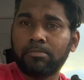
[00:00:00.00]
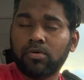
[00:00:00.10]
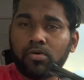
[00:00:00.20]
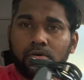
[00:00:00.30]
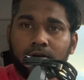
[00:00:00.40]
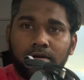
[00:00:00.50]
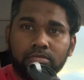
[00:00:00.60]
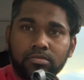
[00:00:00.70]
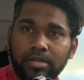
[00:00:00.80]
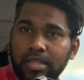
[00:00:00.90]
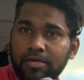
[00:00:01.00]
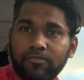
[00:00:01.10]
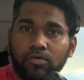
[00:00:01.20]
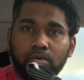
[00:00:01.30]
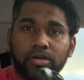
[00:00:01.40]
or
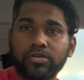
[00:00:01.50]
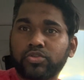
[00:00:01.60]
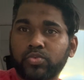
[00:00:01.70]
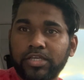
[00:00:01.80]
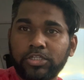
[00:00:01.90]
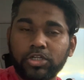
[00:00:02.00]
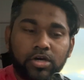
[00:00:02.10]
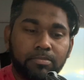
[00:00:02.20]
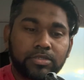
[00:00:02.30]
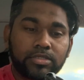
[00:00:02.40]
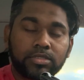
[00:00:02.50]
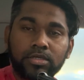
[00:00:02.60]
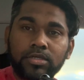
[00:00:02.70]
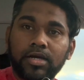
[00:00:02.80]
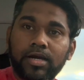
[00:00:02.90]
Lyft or one of those rideshare company,
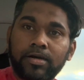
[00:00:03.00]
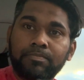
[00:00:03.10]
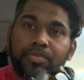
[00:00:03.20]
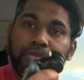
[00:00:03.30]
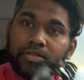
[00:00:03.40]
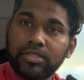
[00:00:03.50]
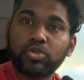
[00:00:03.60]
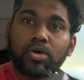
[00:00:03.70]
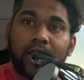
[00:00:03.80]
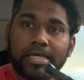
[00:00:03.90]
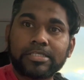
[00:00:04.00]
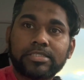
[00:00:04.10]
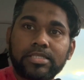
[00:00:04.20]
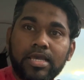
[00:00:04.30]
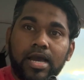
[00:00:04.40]
and you need to
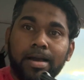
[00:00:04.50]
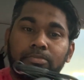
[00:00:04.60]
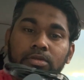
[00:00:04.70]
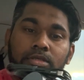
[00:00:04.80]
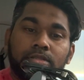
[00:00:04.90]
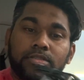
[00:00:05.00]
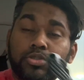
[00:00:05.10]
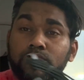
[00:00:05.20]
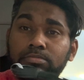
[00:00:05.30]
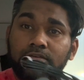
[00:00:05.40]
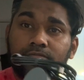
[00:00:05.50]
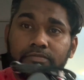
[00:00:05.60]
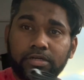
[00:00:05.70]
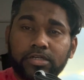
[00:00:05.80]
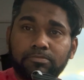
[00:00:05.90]
access the app. This will be
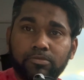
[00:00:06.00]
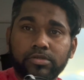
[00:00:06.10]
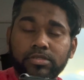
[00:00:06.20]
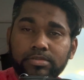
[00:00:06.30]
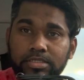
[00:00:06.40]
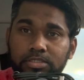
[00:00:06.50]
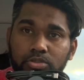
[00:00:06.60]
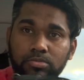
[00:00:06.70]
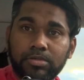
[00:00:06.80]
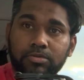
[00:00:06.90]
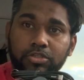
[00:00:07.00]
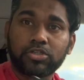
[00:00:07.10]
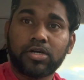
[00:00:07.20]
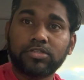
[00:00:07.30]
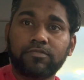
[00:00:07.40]
very important because you'll be able to
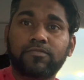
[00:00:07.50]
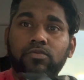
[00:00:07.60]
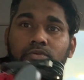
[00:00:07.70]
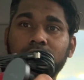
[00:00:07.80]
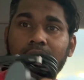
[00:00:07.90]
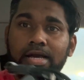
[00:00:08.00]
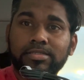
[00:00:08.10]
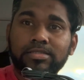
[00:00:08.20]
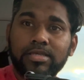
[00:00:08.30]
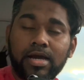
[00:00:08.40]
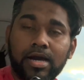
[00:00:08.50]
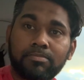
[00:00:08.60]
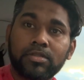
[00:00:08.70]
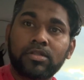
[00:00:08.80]
charge your phone, access the app,